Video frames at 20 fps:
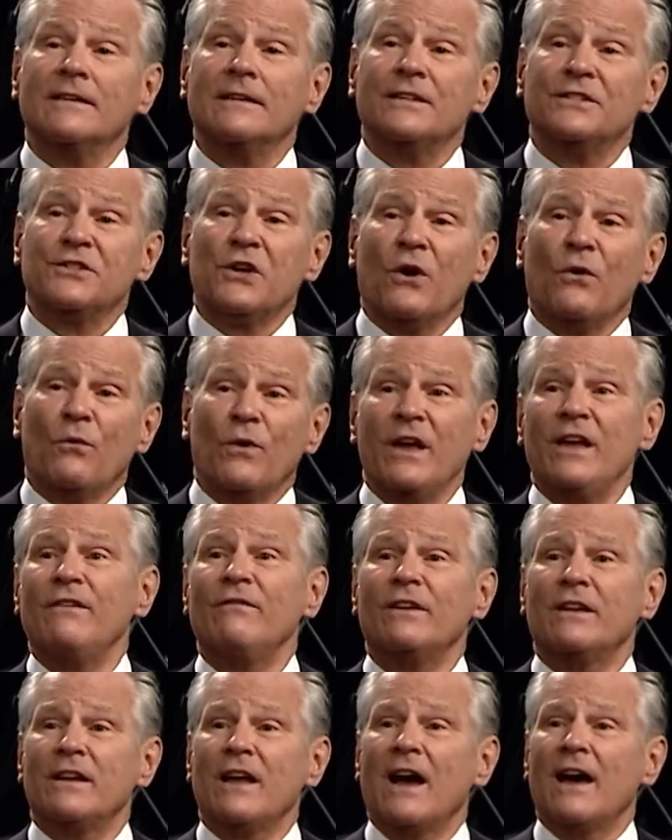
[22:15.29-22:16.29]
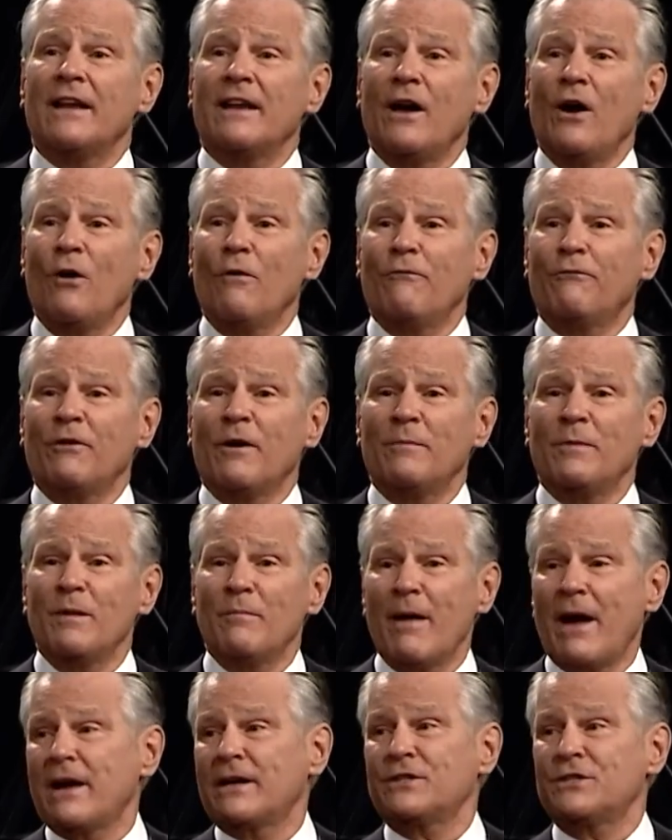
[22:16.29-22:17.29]
So we even got help from the
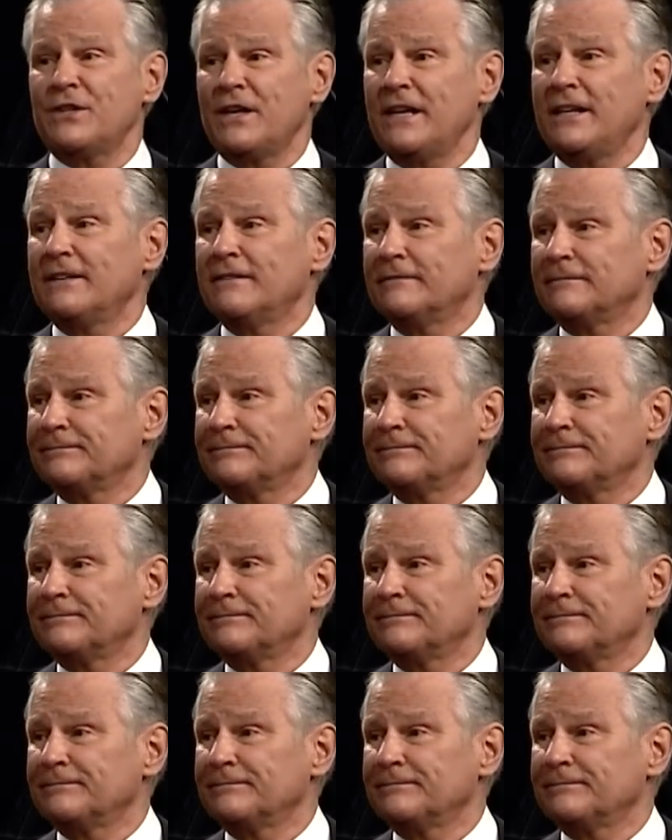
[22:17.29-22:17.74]
back seat.